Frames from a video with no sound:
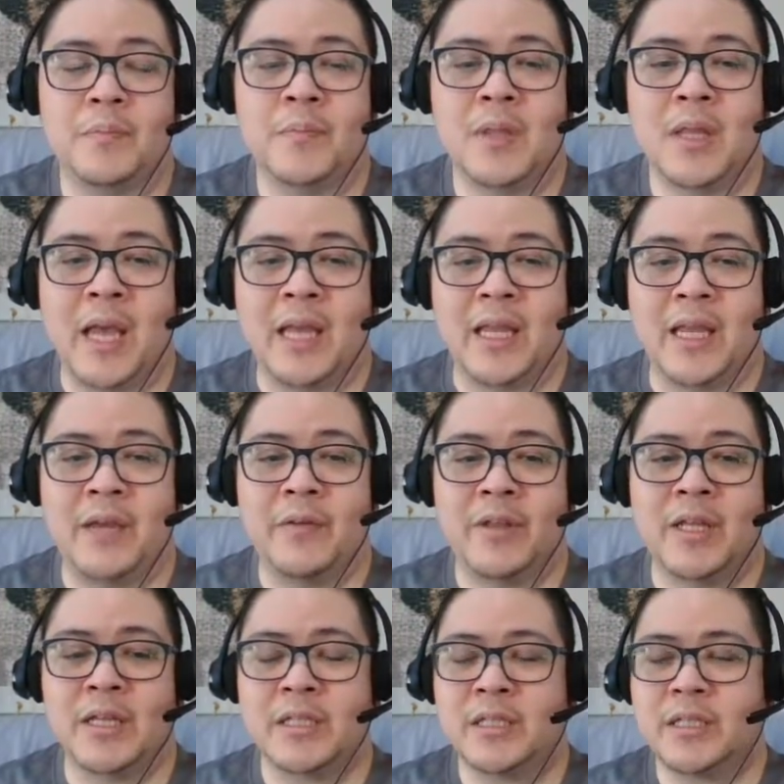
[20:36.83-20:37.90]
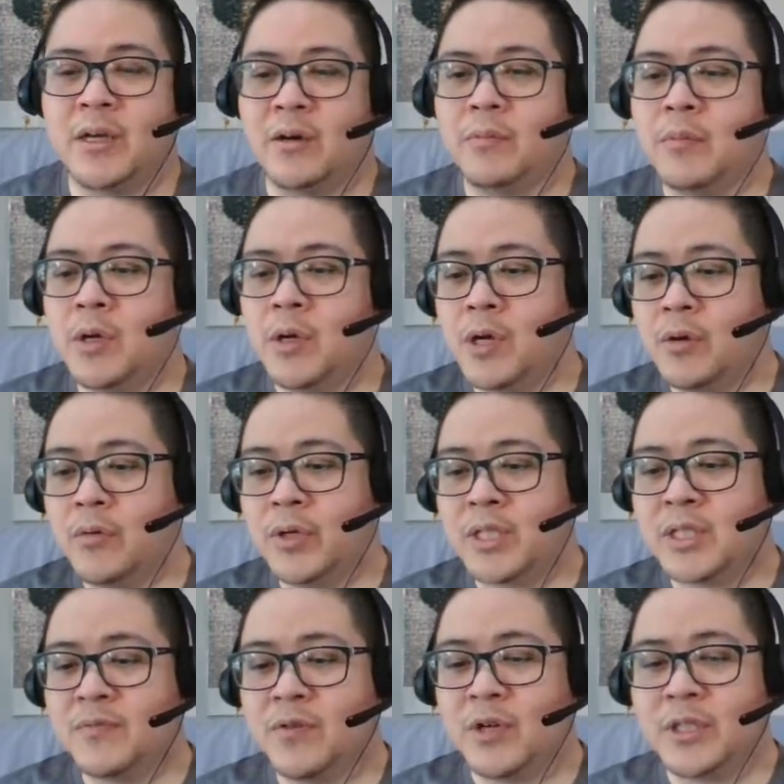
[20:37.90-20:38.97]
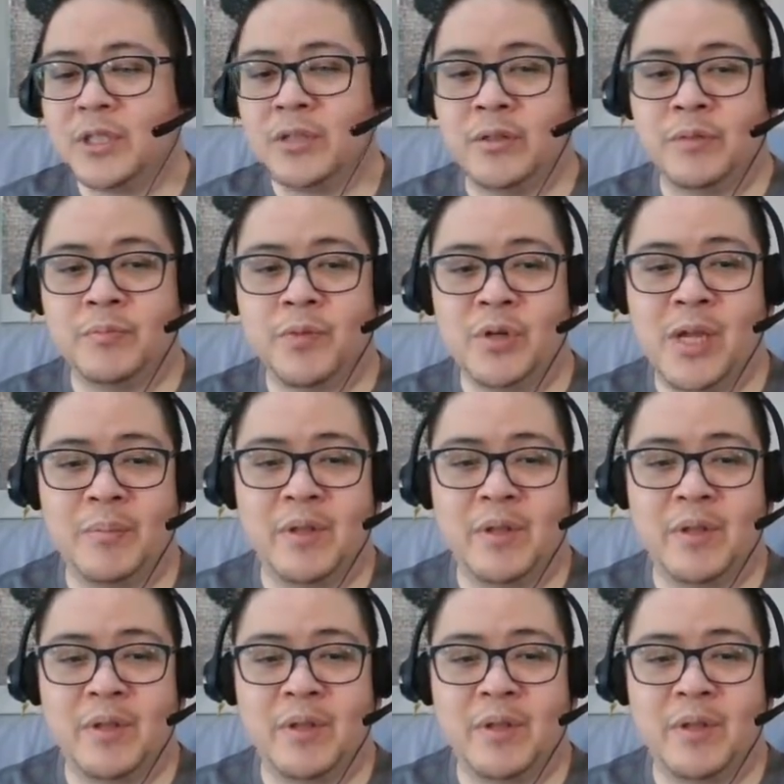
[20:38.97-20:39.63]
lady with us, so we're just forced to preempt.